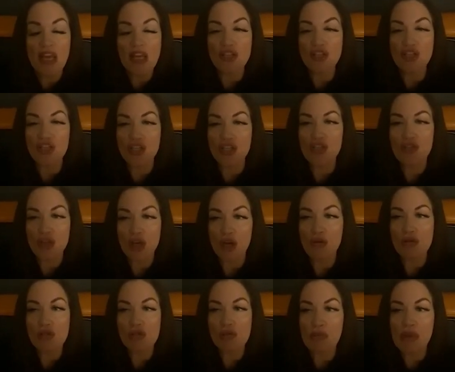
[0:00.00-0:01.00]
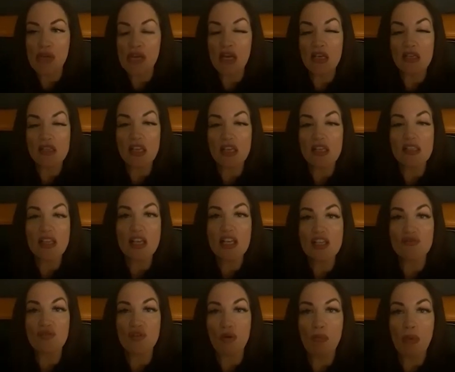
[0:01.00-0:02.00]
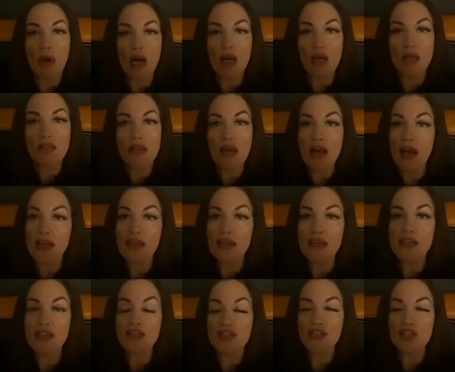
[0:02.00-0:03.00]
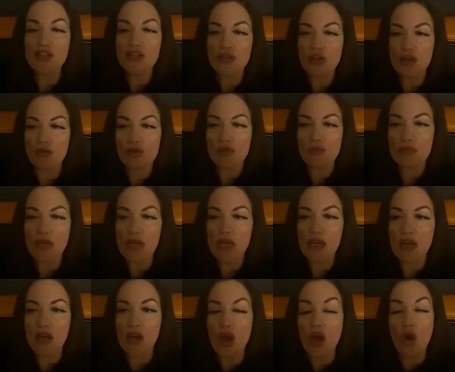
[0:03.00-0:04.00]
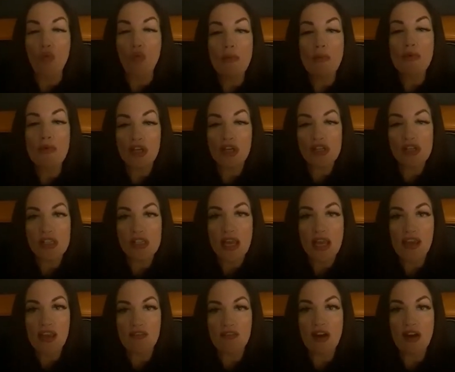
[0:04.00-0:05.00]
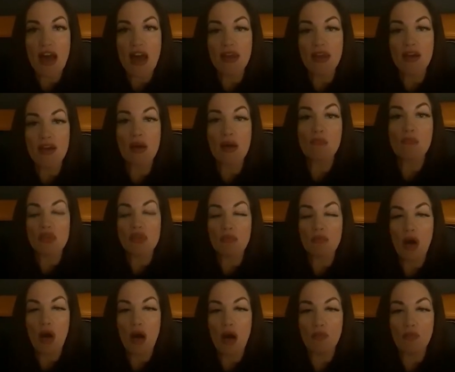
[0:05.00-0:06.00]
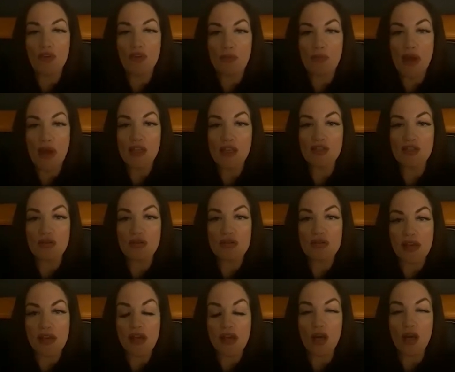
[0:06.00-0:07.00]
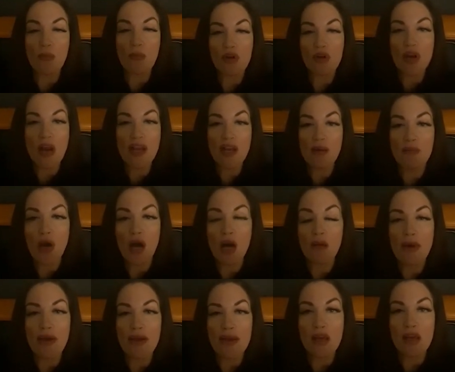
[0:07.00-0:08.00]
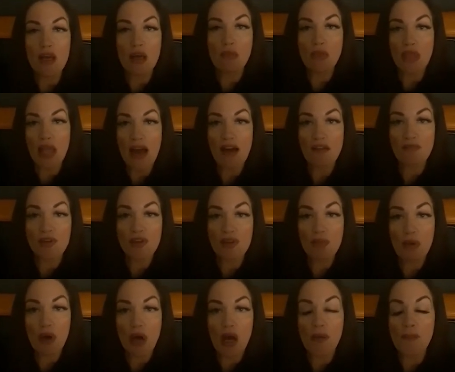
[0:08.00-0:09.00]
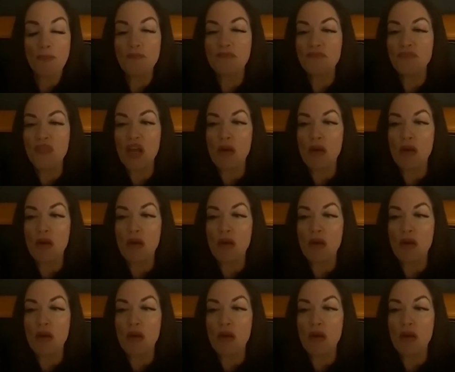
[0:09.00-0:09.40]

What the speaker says: and she shows me a successful bond, i.e., she shows me women are safe. I can come to mom with my issues. I can come cry to mom. I can come laugh with mom.